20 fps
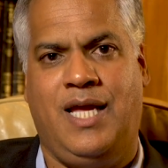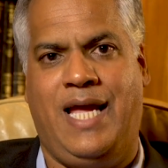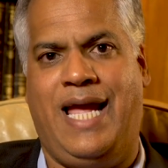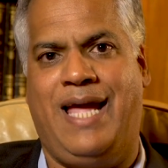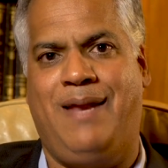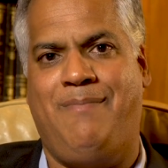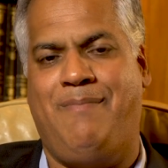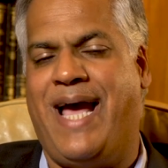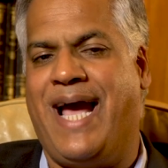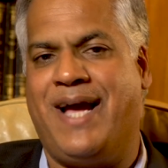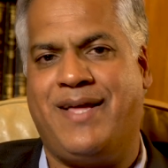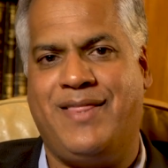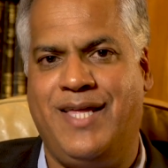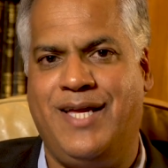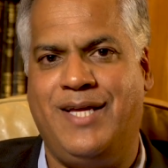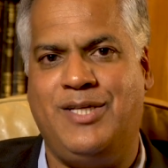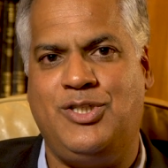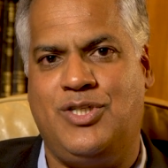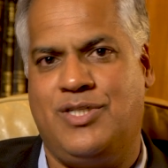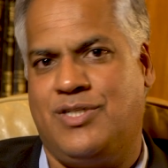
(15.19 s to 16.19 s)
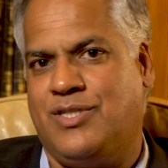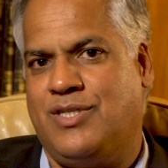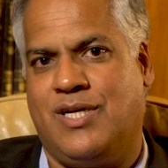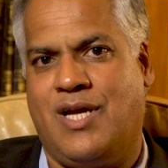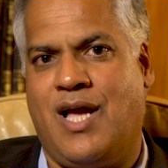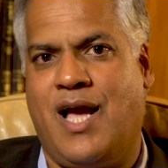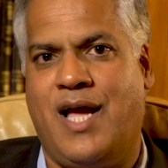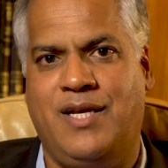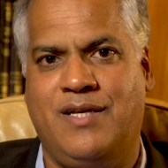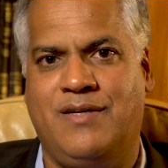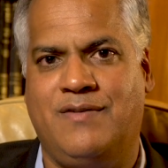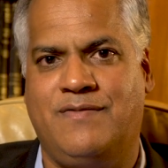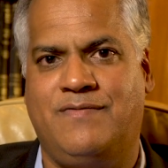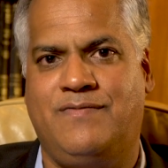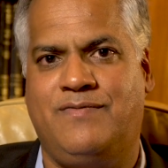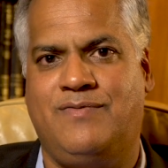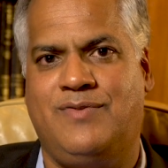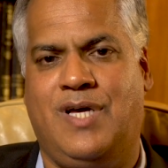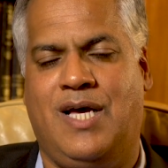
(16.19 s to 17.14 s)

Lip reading: And back then, just to kind of